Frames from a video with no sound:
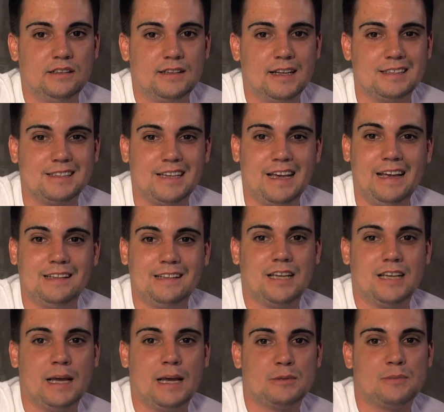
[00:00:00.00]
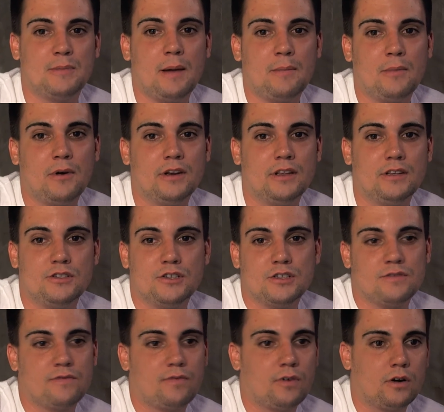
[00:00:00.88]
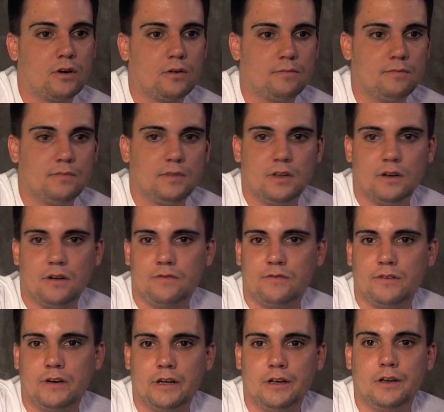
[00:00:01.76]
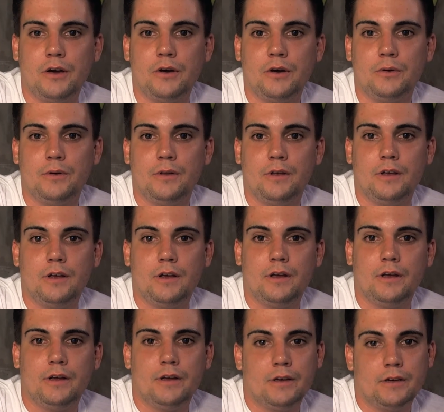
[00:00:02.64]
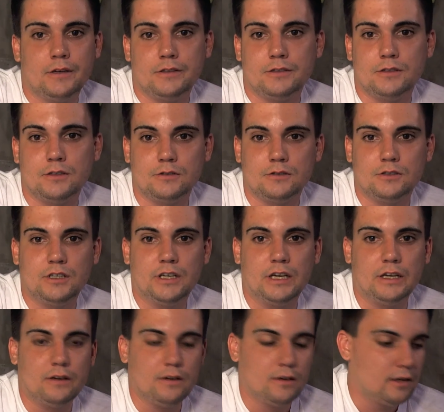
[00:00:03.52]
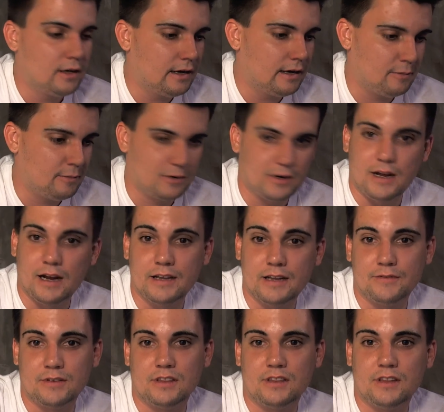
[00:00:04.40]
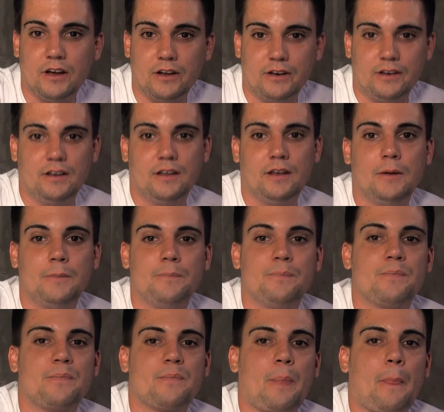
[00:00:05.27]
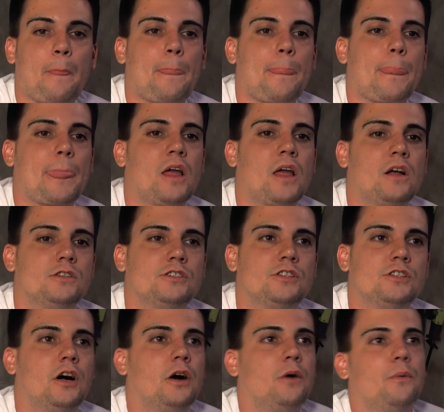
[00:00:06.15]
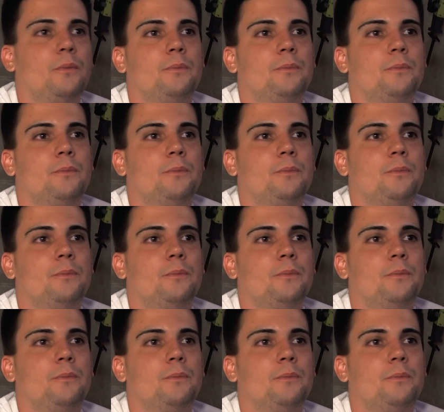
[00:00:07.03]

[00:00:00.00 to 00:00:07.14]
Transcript: that's 8 times my money just for a freaking code. So shit. And we're not even done. So,